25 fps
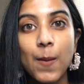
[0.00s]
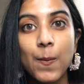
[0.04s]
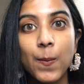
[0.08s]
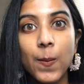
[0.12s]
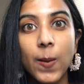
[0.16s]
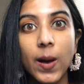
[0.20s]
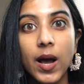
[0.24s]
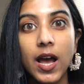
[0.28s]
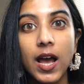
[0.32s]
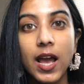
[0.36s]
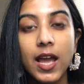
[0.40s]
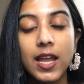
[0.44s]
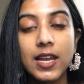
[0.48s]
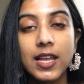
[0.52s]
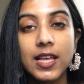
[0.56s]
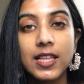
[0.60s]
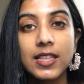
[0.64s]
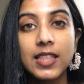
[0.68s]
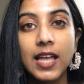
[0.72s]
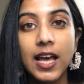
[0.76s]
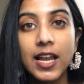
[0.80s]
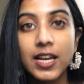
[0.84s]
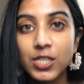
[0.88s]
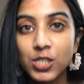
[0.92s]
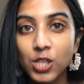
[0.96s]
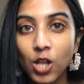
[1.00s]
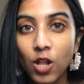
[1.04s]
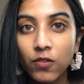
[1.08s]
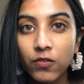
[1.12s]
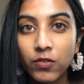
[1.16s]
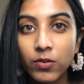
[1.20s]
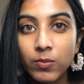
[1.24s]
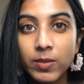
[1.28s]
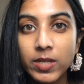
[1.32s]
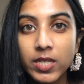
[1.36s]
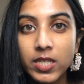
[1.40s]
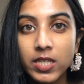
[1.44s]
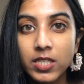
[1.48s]
But that is all
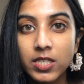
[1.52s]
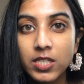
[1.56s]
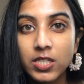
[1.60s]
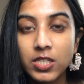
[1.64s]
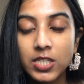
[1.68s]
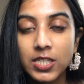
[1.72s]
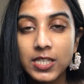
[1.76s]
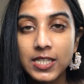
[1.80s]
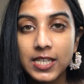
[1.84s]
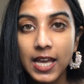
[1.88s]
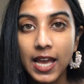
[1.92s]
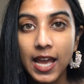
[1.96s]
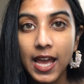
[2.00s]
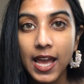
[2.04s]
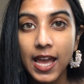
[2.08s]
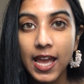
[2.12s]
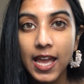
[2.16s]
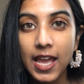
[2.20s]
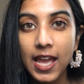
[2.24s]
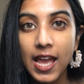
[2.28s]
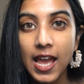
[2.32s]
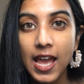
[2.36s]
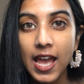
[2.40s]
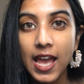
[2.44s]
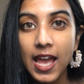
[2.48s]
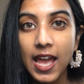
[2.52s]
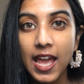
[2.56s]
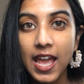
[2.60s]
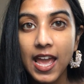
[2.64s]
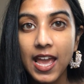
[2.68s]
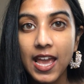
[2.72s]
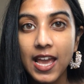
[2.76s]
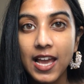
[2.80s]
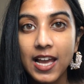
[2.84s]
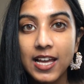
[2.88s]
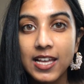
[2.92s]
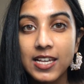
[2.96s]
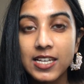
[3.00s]
for me today,
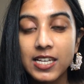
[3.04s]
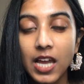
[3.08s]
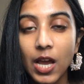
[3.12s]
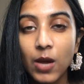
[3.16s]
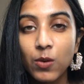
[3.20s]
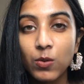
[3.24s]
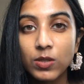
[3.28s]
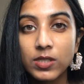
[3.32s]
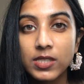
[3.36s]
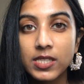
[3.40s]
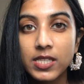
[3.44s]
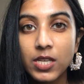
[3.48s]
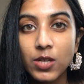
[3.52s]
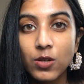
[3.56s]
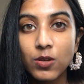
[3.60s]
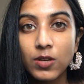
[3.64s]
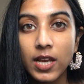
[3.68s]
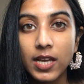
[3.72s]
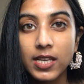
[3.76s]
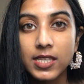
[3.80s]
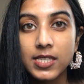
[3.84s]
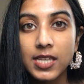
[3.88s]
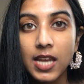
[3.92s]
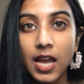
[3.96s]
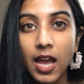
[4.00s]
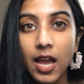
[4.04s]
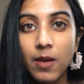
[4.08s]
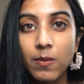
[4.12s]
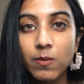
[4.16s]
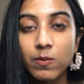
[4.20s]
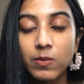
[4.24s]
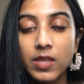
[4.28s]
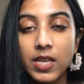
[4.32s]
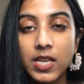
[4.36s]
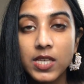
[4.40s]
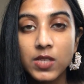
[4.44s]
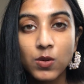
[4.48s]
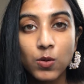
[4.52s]
and I will see you next time.
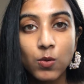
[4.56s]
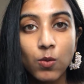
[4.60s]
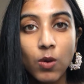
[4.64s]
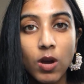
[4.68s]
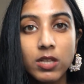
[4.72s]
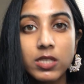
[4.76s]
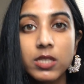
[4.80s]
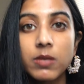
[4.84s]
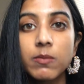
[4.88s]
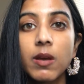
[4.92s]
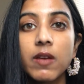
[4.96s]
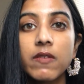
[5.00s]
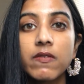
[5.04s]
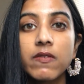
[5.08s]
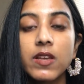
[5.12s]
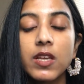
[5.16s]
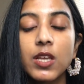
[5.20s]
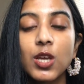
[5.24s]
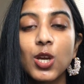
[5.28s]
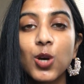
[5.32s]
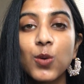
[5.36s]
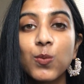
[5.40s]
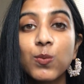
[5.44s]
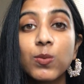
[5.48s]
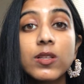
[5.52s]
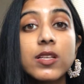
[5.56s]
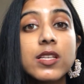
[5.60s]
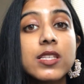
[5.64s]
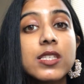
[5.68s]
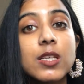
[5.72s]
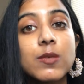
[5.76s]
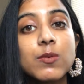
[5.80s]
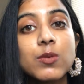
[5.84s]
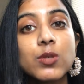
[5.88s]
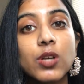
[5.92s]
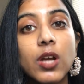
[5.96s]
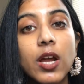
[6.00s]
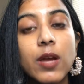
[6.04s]
Thanks for watching my video. Please
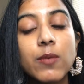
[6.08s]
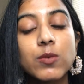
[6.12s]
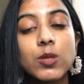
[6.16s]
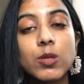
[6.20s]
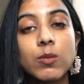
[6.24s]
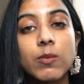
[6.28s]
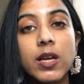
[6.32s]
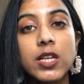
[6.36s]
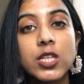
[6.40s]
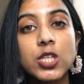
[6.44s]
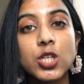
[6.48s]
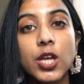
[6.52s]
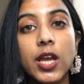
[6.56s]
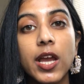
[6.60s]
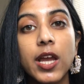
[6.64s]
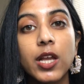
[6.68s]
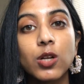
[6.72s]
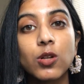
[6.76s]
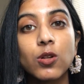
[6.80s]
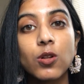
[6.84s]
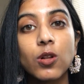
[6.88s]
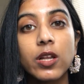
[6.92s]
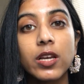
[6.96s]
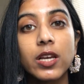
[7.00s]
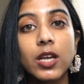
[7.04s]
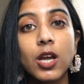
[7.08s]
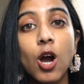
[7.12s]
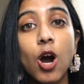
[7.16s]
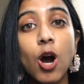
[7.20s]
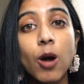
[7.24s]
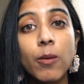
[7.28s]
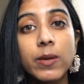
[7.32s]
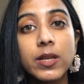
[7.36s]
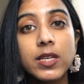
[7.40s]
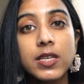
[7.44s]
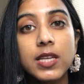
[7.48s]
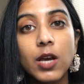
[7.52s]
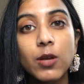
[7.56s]
subscribe to my channel and
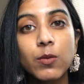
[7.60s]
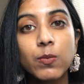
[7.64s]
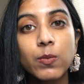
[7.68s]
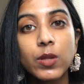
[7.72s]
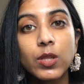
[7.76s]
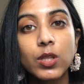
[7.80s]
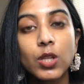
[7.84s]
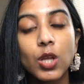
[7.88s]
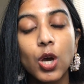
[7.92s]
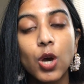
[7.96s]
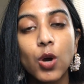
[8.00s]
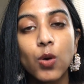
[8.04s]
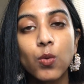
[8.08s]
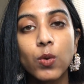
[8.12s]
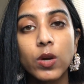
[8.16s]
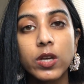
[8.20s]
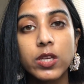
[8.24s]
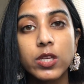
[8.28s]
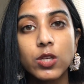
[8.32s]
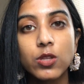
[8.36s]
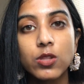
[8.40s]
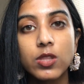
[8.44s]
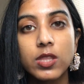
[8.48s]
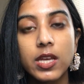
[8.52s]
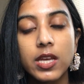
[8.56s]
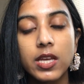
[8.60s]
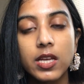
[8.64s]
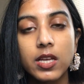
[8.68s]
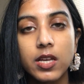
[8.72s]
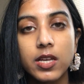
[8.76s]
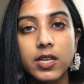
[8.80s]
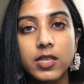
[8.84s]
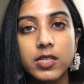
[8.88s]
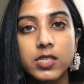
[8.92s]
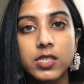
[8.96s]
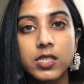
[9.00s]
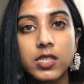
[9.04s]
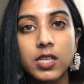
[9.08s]
comment down below what you think
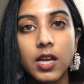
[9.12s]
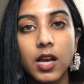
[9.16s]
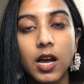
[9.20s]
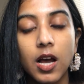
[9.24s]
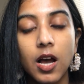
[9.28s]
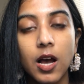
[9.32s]
is